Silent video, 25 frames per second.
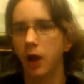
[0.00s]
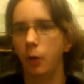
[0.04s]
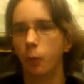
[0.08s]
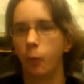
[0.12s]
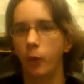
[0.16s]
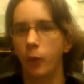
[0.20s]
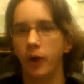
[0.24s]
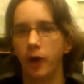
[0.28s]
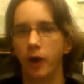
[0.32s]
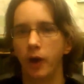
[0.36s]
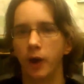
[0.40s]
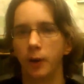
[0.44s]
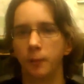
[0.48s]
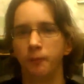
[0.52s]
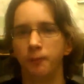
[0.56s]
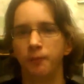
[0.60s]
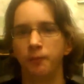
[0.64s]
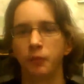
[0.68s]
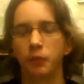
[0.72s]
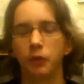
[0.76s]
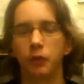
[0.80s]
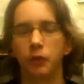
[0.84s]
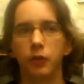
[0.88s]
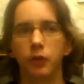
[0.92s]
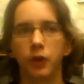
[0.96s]
where
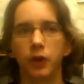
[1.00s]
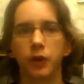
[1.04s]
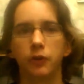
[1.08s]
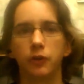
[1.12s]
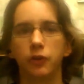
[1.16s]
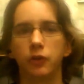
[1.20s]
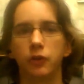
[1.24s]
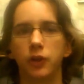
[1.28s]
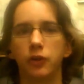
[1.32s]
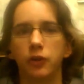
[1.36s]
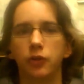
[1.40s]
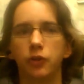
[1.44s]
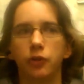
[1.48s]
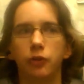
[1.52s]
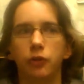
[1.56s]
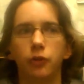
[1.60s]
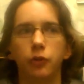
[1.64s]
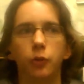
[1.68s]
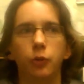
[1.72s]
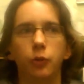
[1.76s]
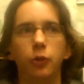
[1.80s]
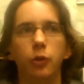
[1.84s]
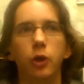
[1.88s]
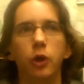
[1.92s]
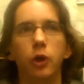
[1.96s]
there is this,
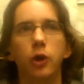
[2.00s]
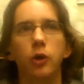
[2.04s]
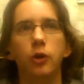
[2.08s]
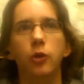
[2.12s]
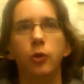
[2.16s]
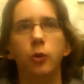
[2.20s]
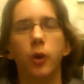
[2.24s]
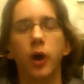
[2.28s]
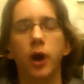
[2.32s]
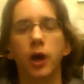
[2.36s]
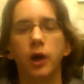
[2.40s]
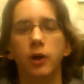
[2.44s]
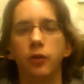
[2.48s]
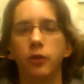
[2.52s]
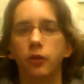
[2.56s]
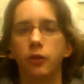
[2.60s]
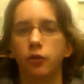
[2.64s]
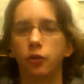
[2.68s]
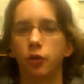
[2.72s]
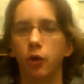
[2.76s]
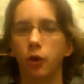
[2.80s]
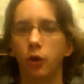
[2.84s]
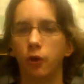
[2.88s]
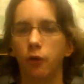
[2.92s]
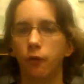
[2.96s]
you are in this
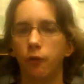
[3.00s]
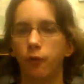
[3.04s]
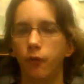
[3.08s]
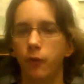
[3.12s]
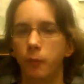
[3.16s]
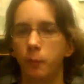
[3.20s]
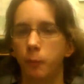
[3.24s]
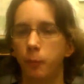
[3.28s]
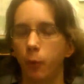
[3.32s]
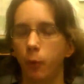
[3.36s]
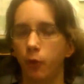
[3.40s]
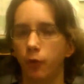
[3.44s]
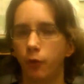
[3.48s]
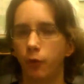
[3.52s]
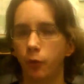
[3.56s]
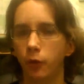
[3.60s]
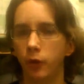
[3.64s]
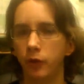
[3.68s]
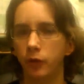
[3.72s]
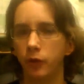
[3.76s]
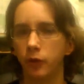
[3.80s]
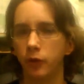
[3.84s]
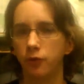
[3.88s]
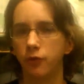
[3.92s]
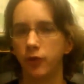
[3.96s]
sort of, in both, you're
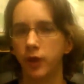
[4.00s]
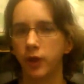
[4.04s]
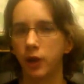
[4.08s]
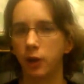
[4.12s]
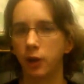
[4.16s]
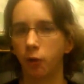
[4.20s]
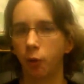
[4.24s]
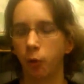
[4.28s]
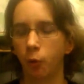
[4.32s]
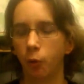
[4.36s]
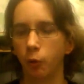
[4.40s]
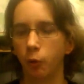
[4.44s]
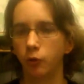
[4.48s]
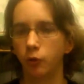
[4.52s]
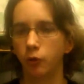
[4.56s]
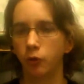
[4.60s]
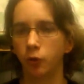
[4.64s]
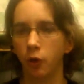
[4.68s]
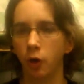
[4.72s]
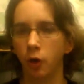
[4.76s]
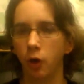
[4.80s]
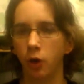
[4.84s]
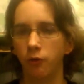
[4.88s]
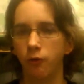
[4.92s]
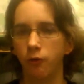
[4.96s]
in this very closed
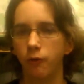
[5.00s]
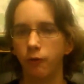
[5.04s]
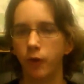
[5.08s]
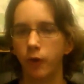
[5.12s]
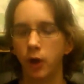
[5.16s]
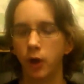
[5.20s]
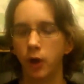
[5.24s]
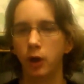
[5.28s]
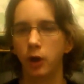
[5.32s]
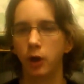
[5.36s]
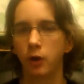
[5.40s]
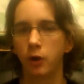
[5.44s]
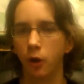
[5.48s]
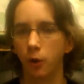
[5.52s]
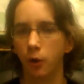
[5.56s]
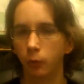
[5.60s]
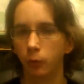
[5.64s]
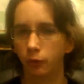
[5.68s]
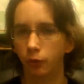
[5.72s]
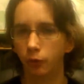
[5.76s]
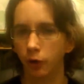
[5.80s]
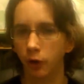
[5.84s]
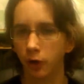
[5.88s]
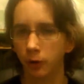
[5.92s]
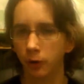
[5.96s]
off
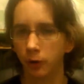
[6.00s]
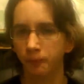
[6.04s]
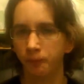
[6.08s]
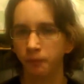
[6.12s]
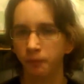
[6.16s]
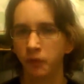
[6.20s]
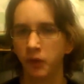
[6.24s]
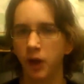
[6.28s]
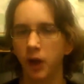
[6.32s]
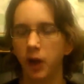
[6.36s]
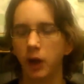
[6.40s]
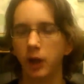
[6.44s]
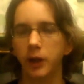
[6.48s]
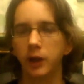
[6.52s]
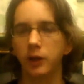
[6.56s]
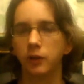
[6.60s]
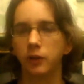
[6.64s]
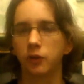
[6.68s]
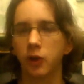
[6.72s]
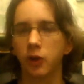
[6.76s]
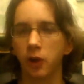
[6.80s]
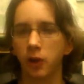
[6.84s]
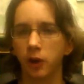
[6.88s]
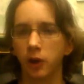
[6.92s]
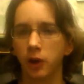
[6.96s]
culture, and it's
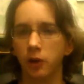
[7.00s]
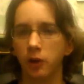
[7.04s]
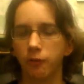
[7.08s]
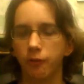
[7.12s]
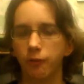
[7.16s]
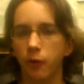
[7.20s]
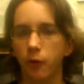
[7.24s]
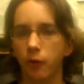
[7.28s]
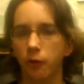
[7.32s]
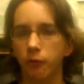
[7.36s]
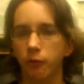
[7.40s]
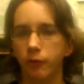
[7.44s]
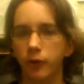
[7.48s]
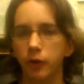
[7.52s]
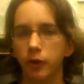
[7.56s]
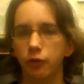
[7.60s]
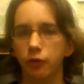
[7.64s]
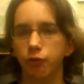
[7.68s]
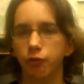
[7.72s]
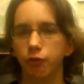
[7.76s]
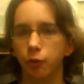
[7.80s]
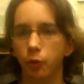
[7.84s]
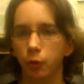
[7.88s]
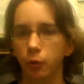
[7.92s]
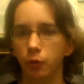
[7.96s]
clearly evolved these
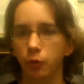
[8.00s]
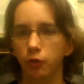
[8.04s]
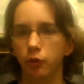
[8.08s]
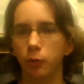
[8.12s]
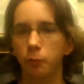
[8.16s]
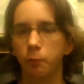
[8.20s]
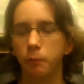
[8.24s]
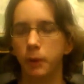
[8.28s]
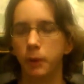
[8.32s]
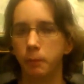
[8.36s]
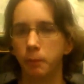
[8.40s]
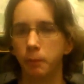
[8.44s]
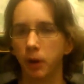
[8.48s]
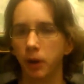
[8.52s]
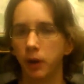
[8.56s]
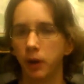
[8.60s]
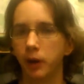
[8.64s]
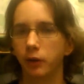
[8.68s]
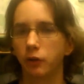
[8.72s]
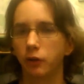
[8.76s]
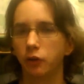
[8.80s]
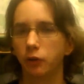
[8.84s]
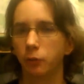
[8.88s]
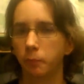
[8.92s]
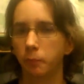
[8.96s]
rules that people are
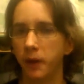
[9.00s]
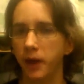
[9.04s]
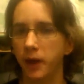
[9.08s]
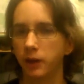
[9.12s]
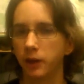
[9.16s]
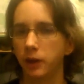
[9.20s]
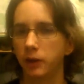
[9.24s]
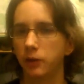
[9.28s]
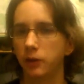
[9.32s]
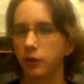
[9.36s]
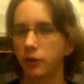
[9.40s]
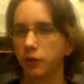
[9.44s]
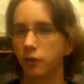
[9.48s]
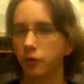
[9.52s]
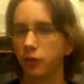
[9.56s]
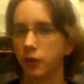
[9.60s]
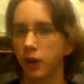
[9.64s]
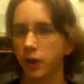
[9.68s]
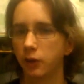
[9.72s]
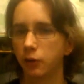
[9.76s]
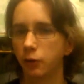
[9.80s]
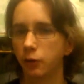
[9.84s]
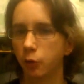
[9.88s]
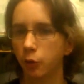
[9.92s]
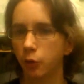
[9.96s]
expected to
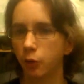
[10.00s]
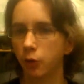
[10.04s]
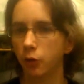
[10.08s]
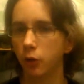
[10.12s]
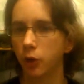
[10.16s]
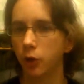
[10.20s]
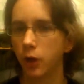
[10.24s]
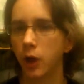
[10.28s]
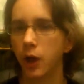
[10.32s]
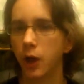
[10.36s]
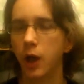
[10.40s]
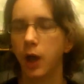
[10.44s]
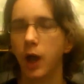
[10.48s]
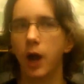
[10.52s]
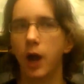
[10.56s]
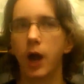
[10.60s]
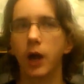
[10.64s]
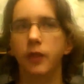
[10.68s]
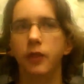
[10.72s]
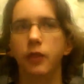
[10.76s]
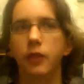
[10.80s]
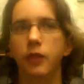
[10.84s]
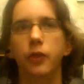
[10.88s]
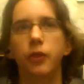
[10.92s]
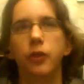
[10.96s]
stick to.
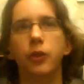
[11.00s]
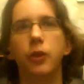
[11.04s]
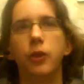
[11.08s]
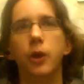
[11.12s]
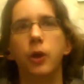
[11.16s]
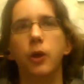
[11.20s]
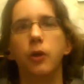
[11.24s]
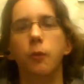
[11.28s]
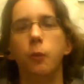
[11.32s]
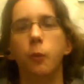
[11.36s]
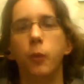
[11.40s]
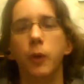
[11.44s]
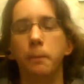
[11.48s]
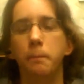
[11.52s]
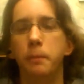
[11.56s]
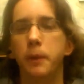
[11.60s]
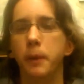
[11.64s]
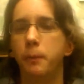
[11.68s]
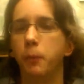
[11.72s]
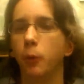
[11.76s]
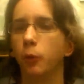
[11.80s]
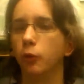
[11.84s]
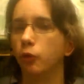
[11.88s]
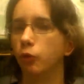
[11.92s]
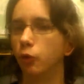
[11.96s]
And when
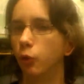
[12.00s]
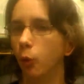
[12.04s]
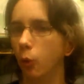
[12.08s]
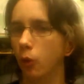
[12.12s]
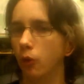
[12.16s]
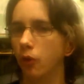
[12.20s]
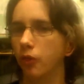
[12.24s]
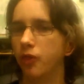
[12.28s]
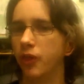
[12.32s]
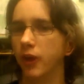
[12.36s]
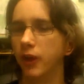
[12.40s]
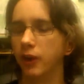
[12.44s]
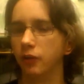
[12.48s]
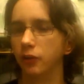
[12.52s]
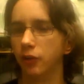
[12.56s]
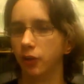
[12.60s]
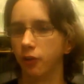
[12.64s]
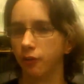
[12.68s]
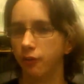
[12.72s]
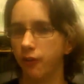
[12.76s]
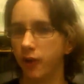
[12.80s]
people don't, things